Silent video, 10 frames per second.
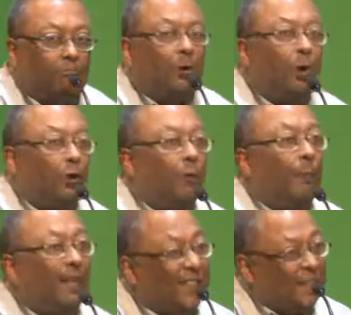although
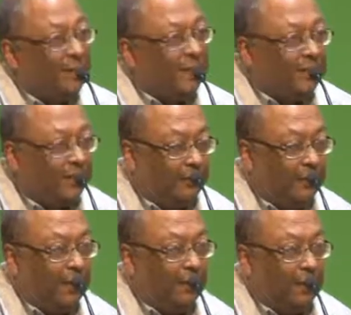much has been
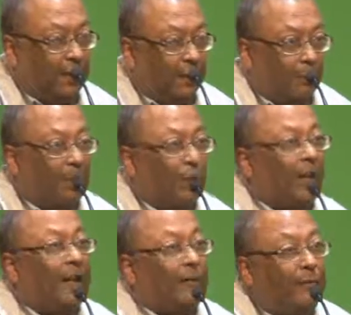achieved, but
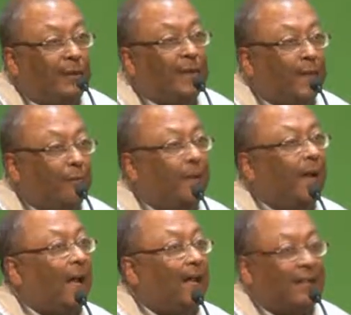not everything can be
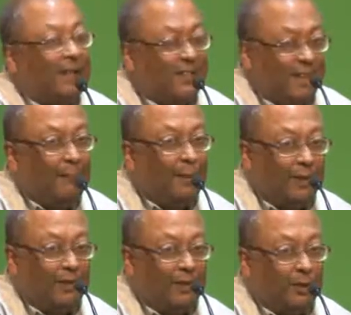had in the same
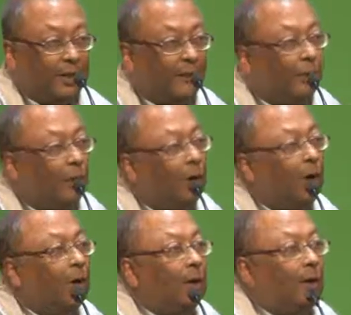battery. So therefore,
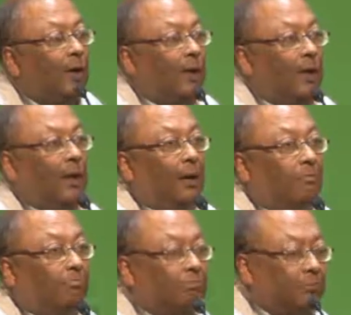
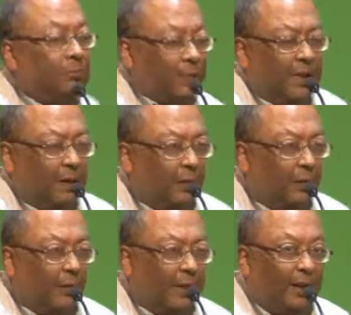you
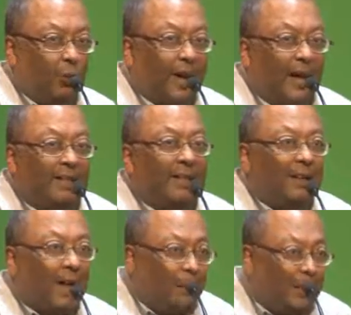know, we look at
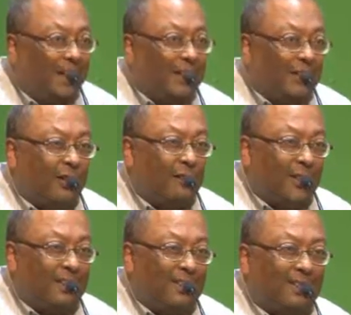
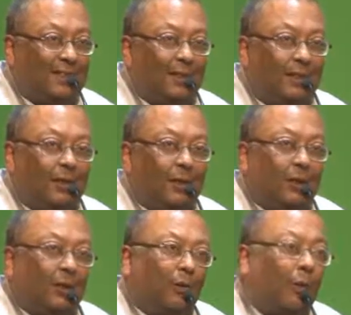application-wise,
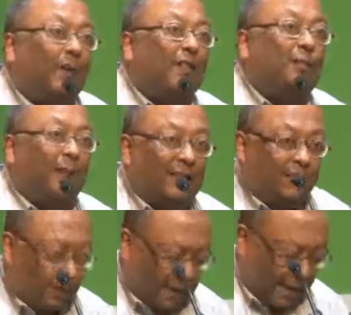what is best
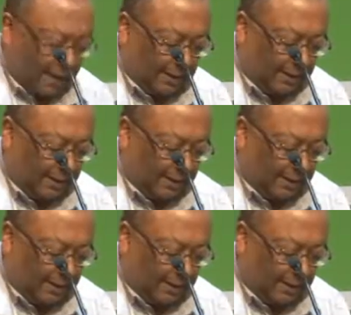for that.